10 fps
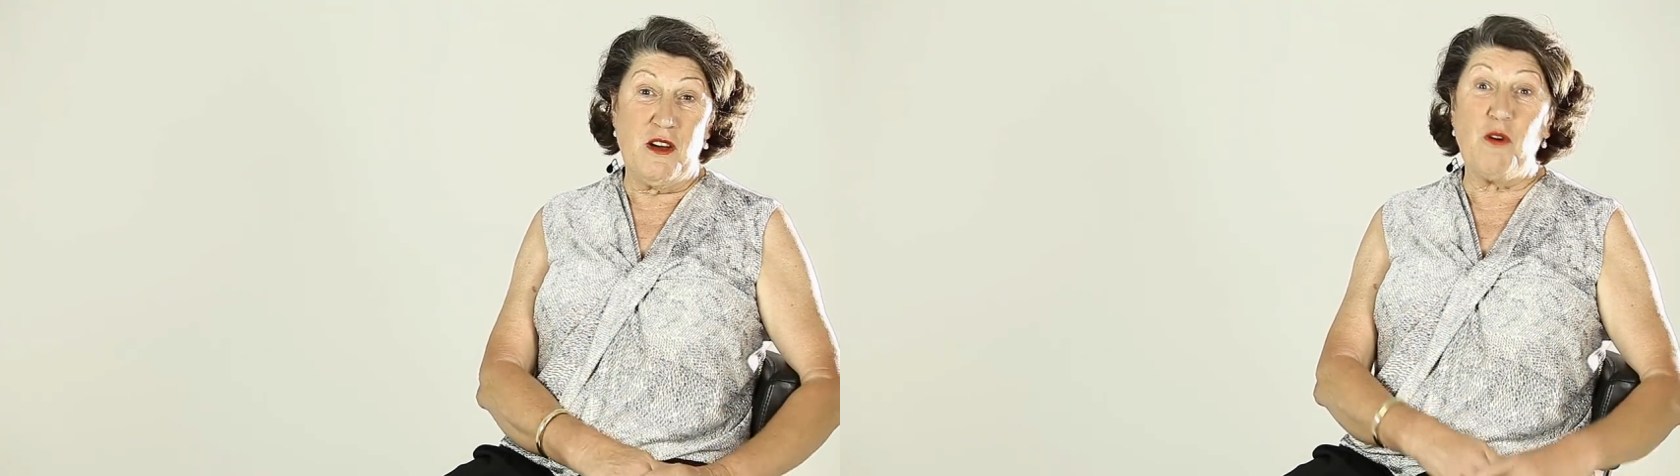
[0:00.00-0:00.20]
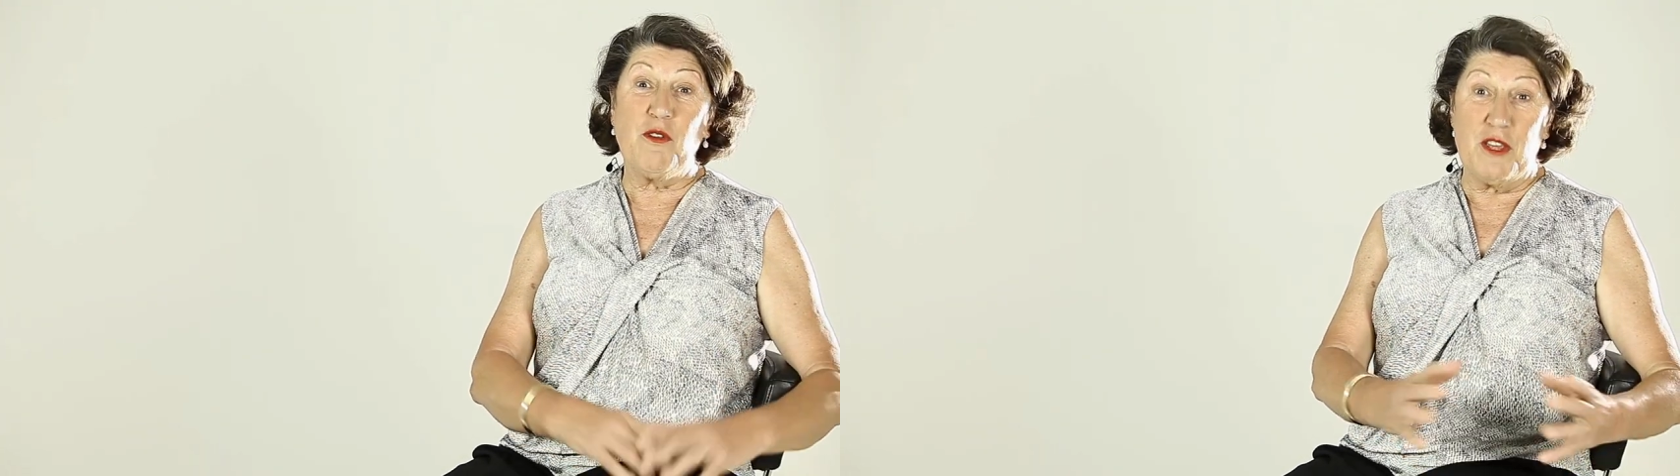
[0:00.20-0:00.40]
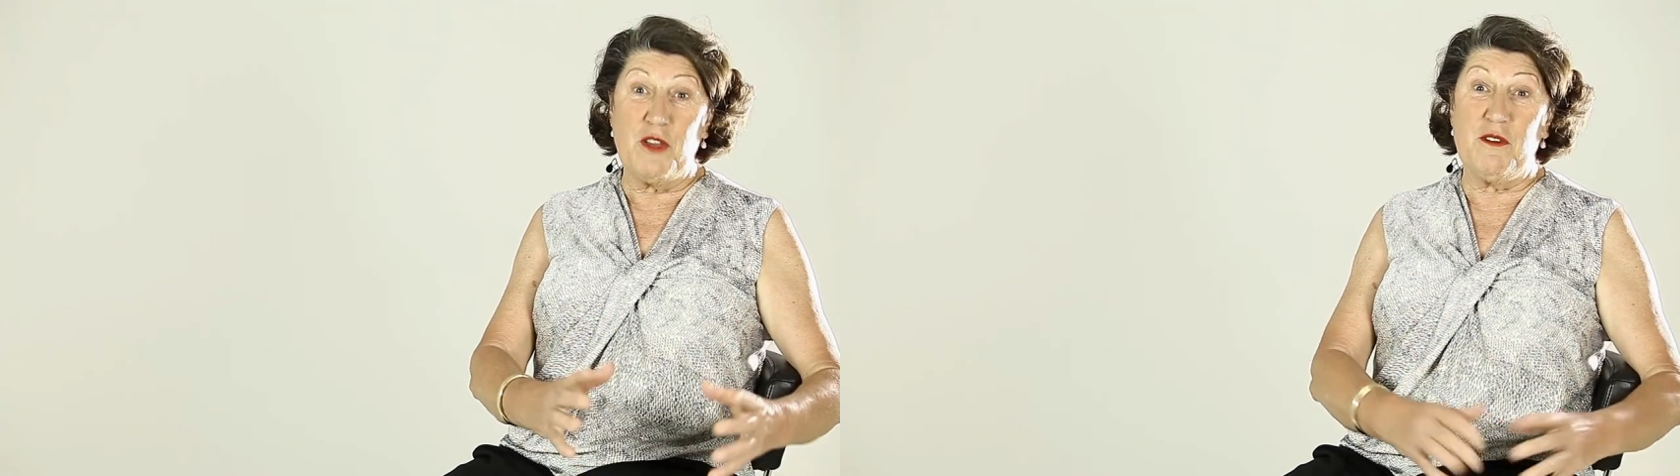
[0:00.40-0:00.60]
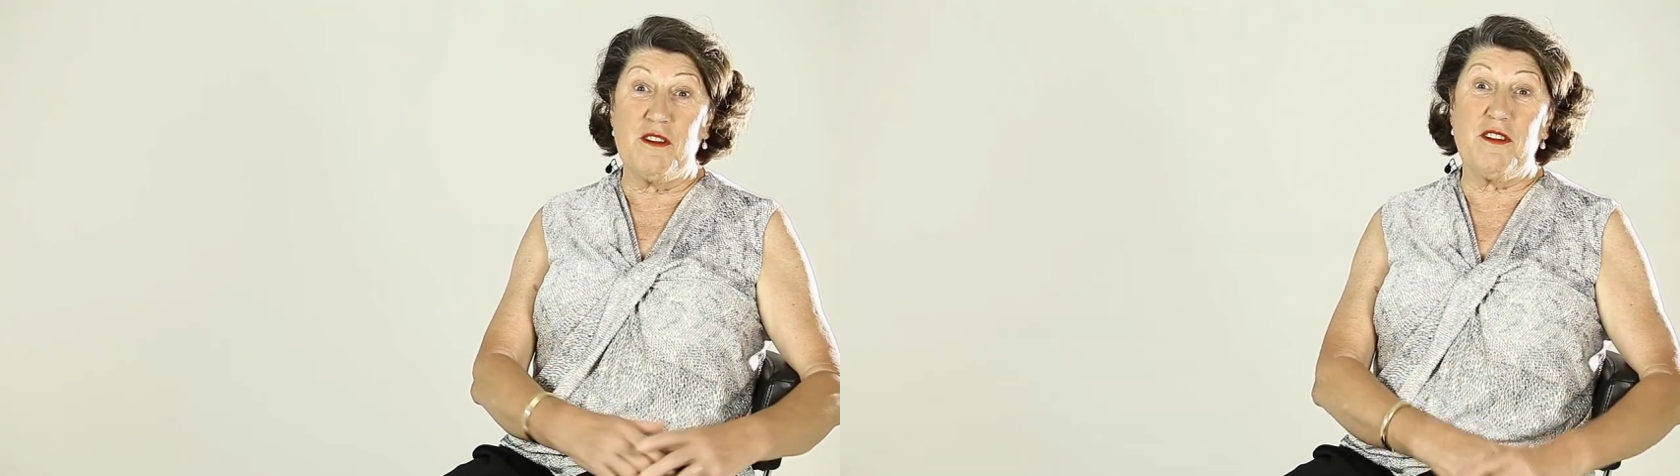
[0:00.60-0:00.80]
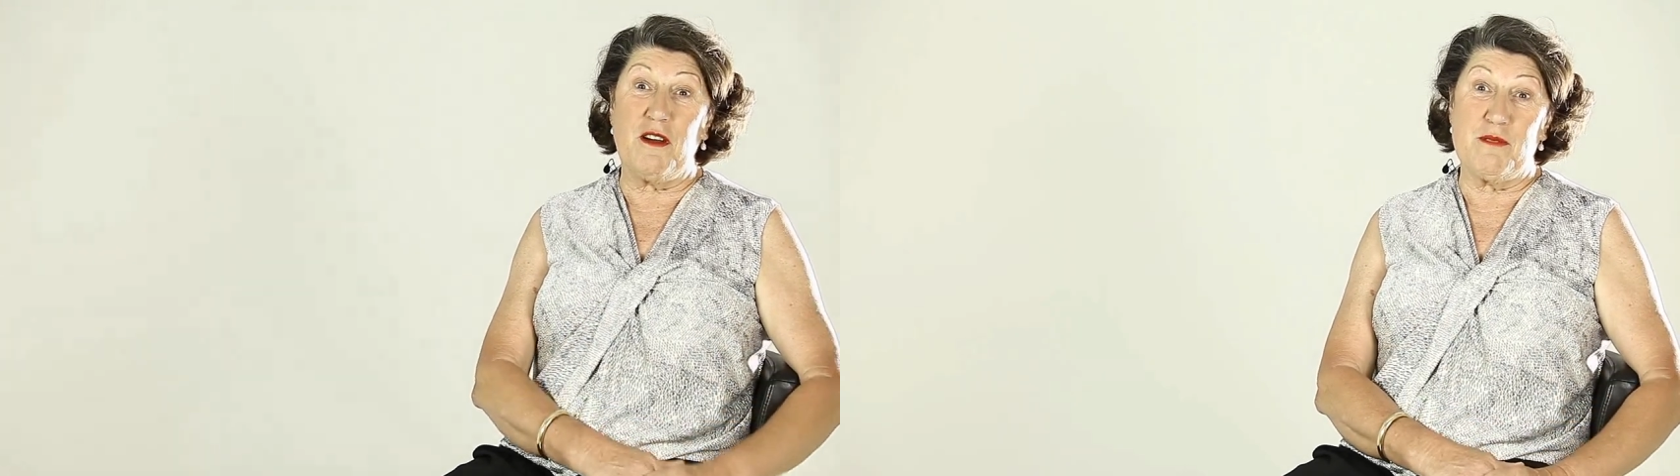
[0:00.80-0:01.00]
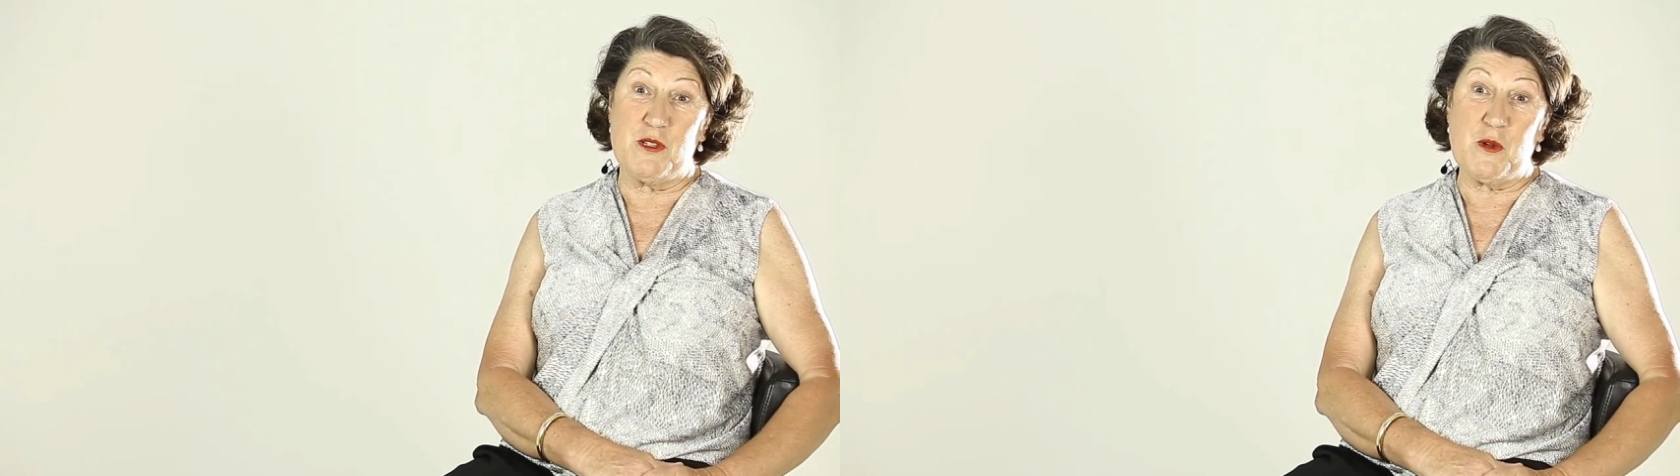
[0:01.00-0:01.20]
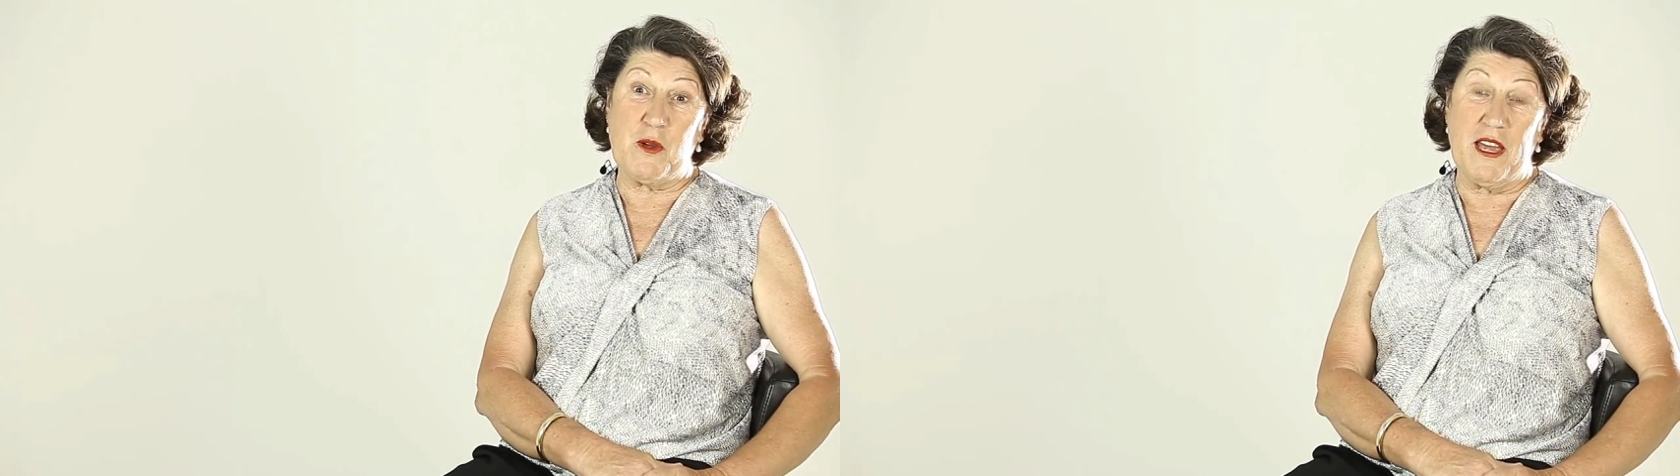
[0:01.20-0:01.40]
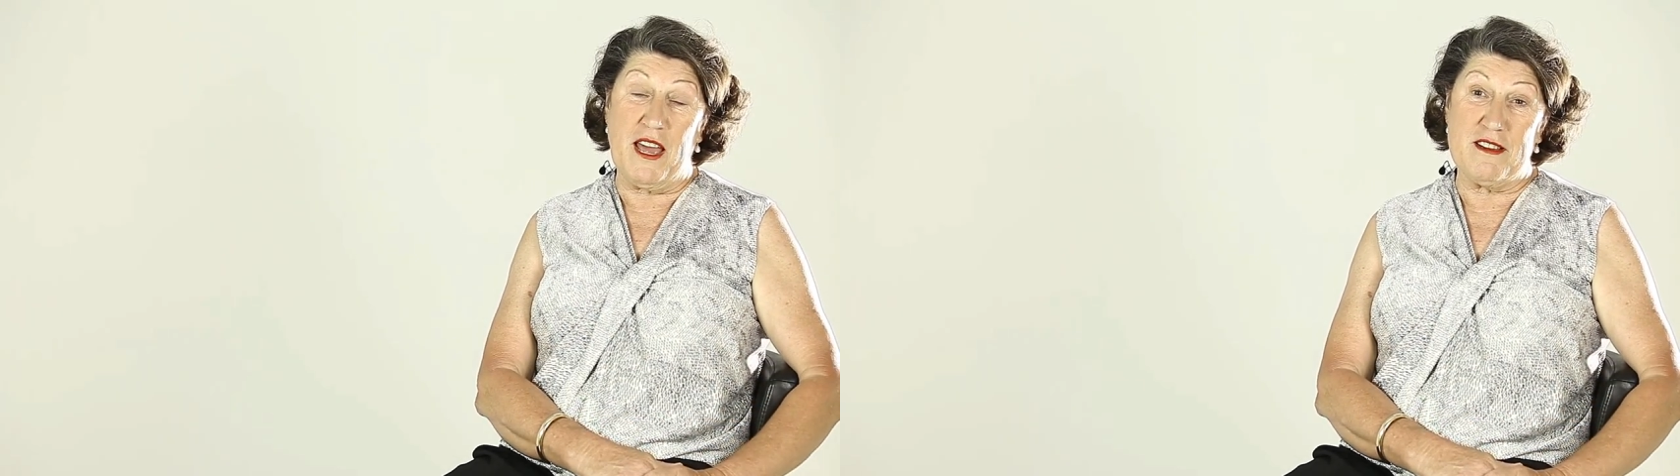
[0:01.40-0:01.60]
or the unit I was
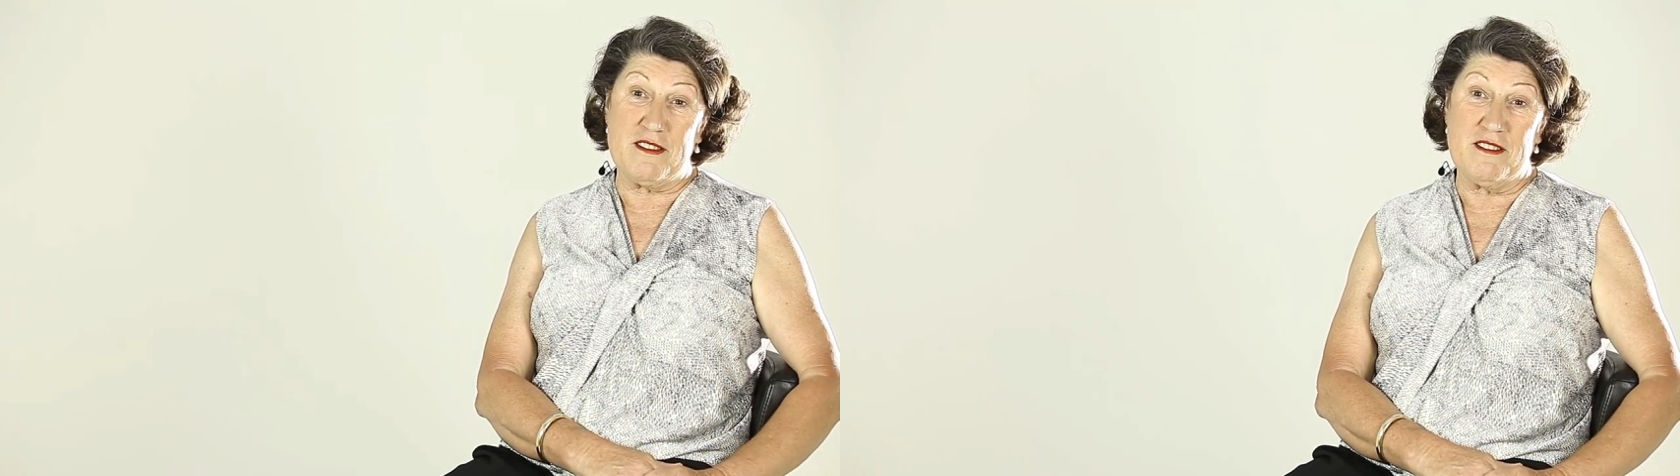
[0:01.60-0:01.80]
looking at.